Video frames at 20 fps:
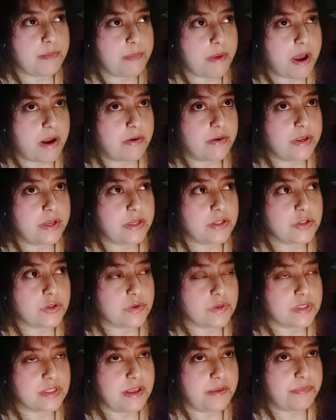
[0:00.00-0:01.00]
marriage or
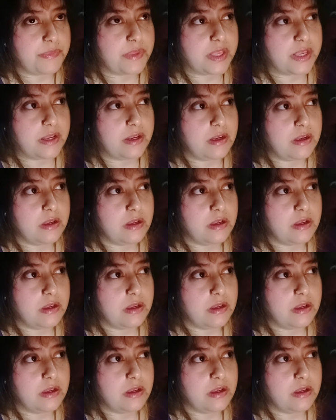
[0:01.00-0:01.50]
something,